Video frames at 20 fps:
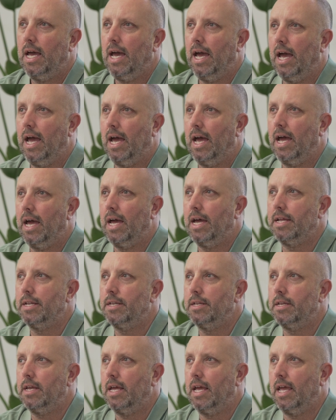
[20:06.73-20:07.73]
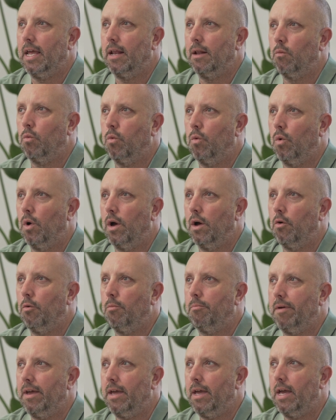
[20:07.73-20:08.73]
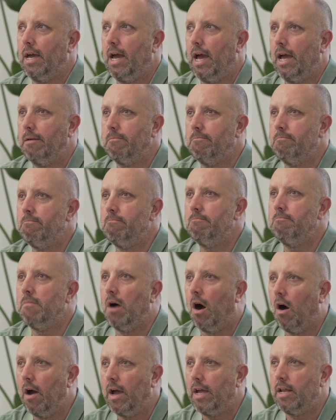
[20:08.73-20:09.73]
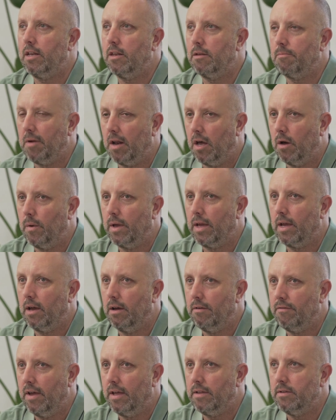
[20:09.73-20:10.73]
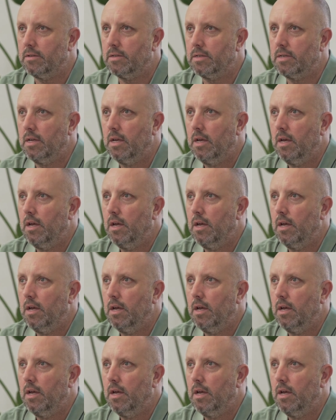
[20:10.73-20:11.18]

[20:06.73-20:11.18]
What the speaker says: and it will be a mind-blowing event.